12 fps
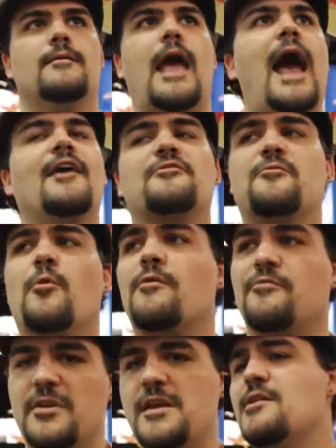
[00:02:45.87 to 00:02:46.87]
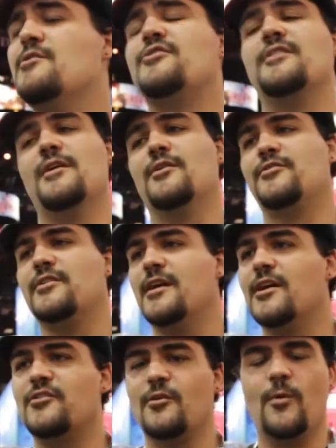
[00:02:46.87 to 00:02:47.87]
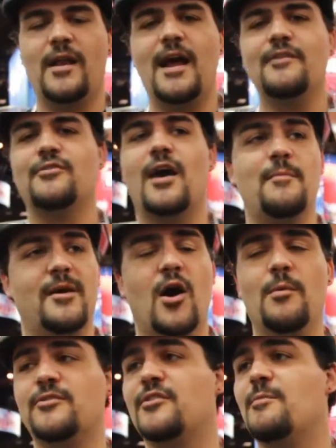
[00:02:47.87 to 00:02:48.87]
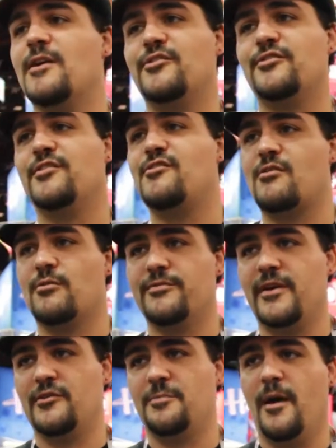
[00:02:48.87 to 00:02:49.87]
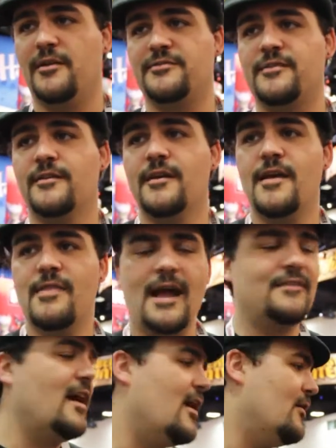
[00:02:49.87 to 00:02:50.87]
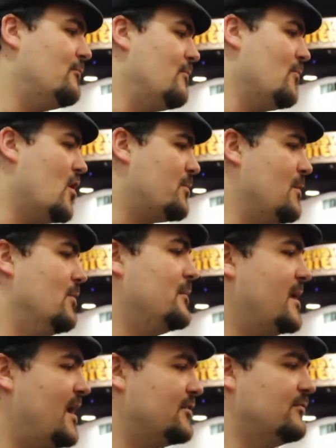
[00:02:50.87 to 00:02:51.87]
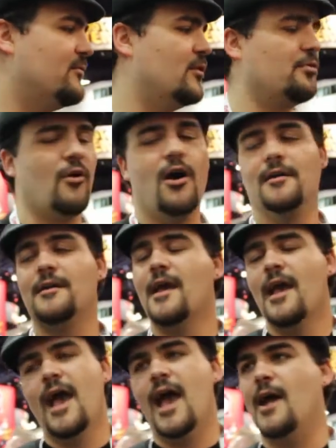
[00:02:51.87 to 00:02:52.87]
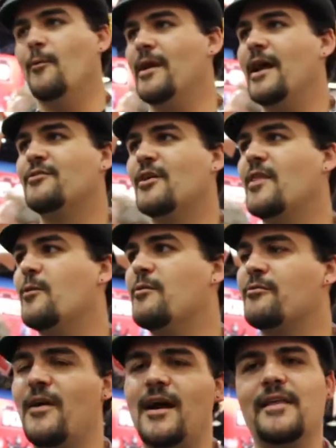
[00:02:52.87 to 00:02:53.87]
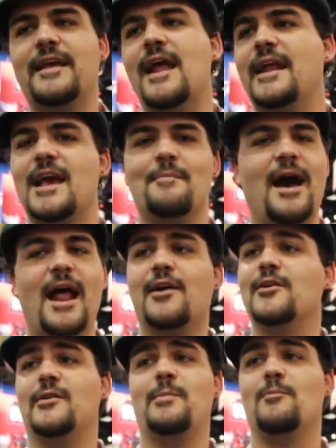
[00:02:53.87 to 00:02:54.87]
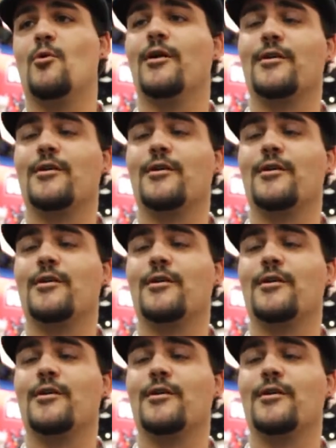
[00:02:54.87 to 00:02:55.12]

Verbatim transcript: asked for for years and years and years, and when I saw, I mean, almost as much as the General Veers bust. That's how long people have been asking for a Thrawn. And when I saw that we were finally getting him out, I couldn't have been more